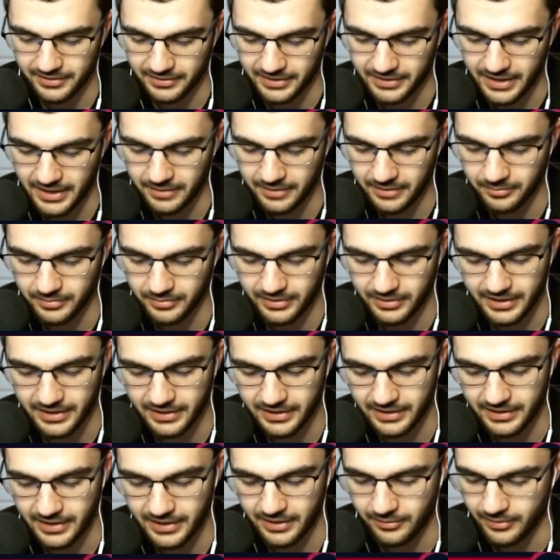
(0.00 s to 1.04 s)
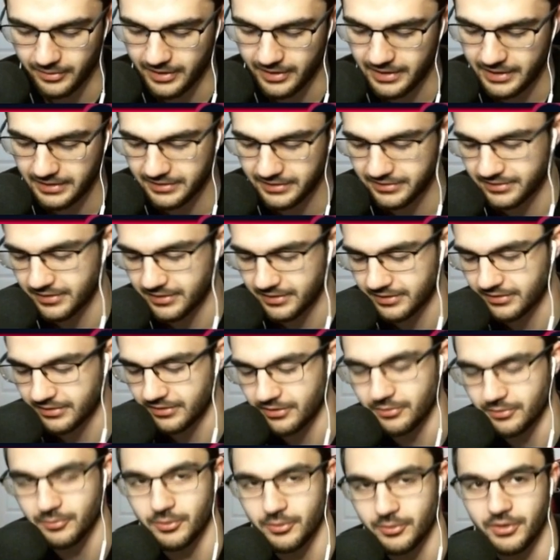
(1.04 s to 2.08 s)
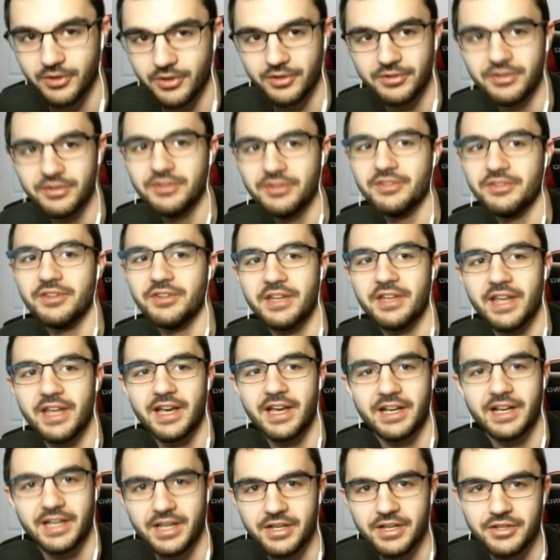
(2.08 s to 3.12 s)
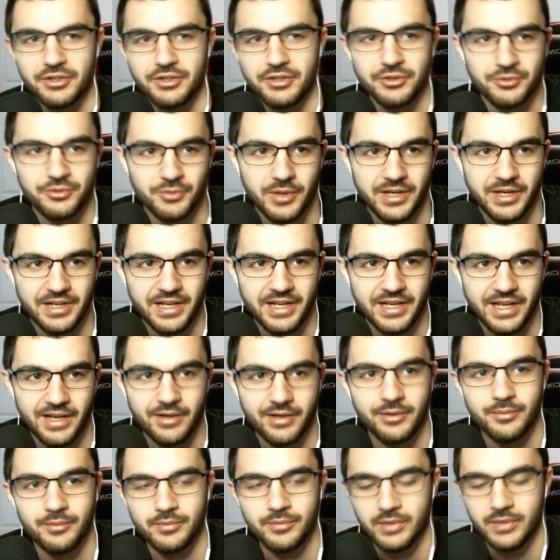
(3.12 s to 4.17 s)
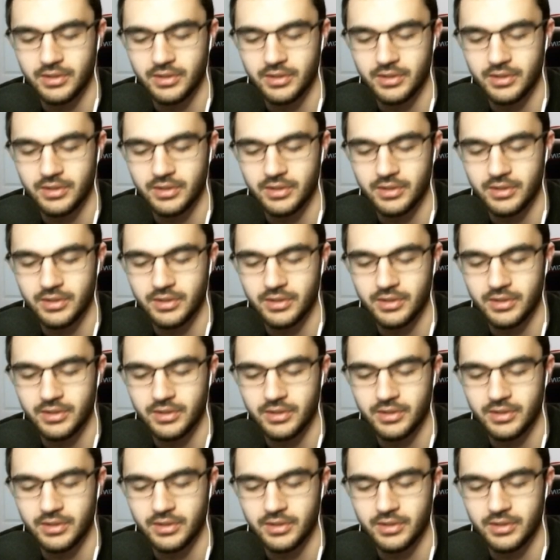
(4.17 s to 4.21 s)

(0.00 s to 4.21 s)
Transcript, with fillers: gameplay today. We're 86th in the world. This is the deck I use right now.